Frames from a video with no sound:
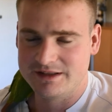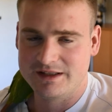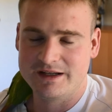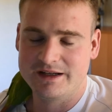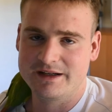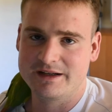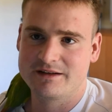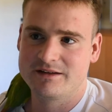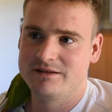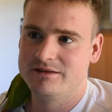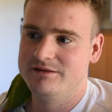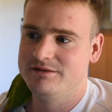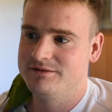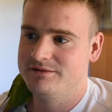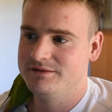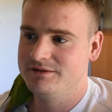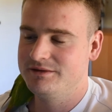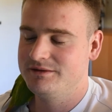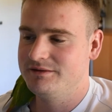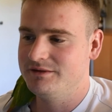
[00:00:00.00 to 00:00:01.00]
like
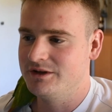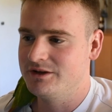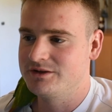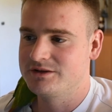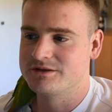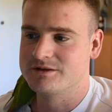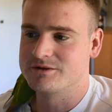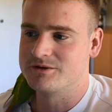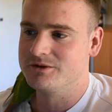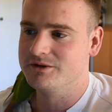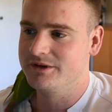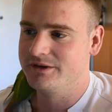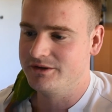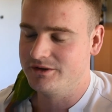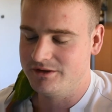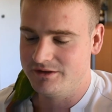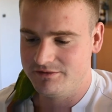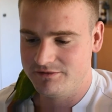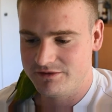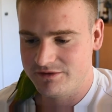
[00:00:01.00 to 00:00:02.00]

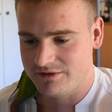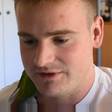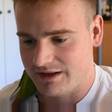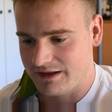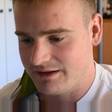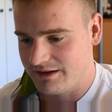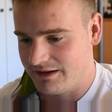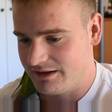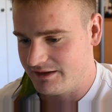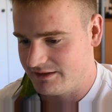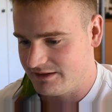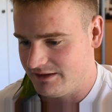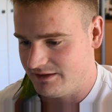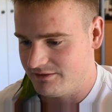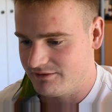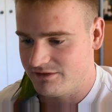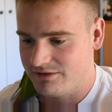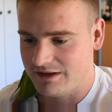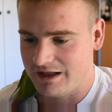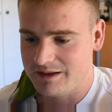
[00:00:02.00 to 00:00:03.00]
non-steroidal and
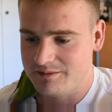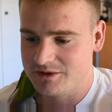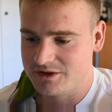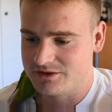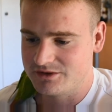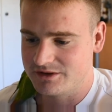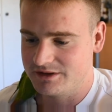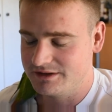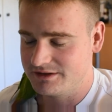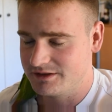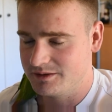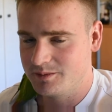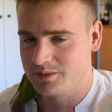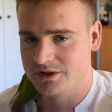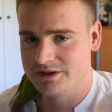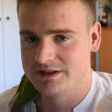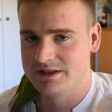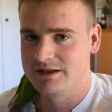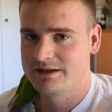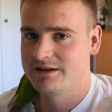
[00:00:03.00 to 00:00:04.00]
anti-inflammatories are
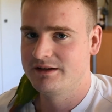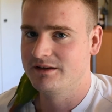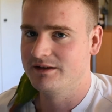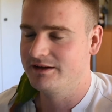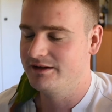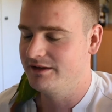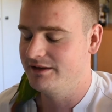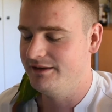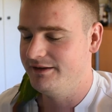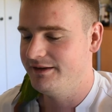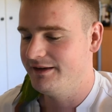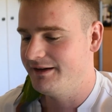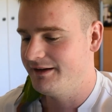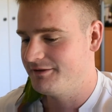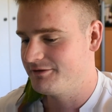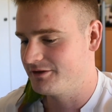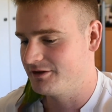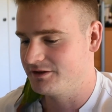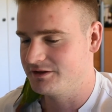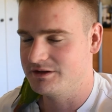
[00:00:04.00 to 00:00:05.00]
particularly
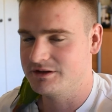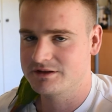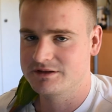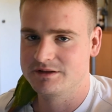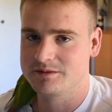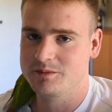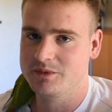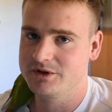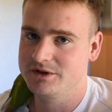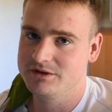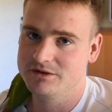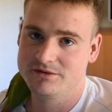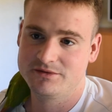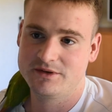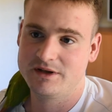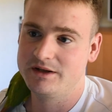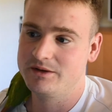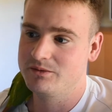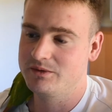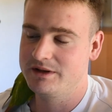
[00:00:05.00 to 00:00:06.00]
nephrotoxic, but you'll
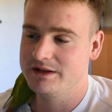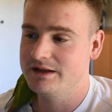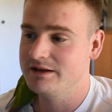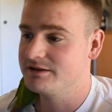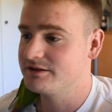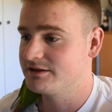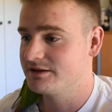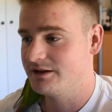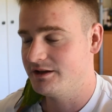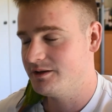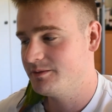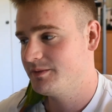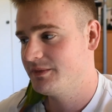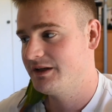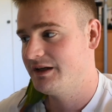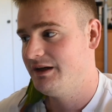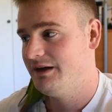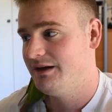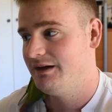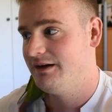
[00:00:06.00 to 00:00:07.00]
find when they're stopped,
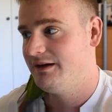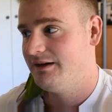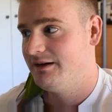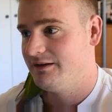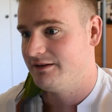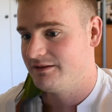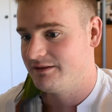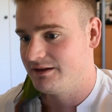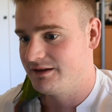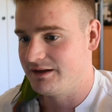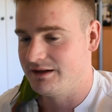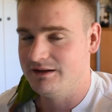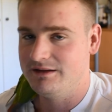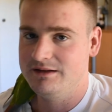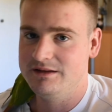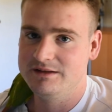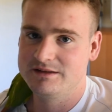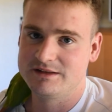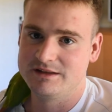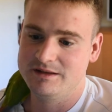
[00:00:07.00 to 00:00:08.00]
the
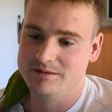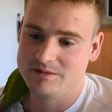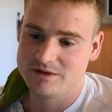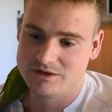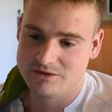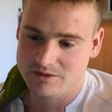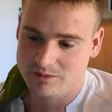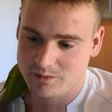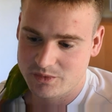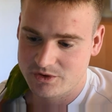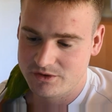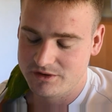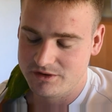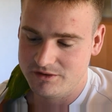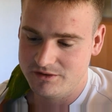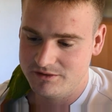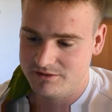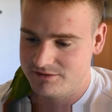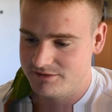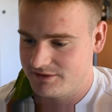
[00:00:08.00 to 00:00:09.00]
kidneys seem to
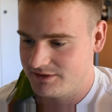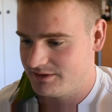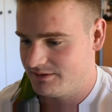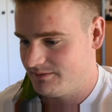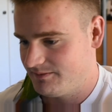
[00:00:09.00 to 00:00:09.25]
improve.